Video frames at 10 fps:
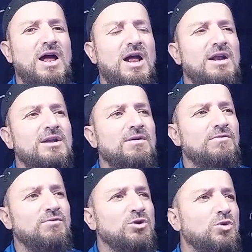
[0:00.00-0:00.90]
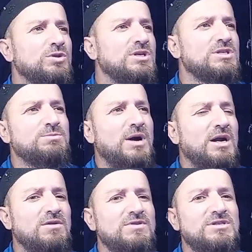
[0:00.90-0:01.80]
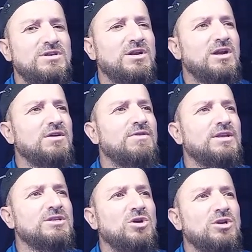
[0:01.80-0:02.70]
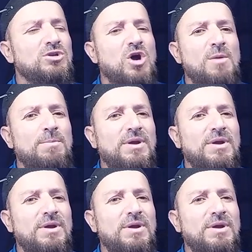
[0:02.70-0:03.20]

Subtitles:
and we know this part of a circuit, if 1 is on the top,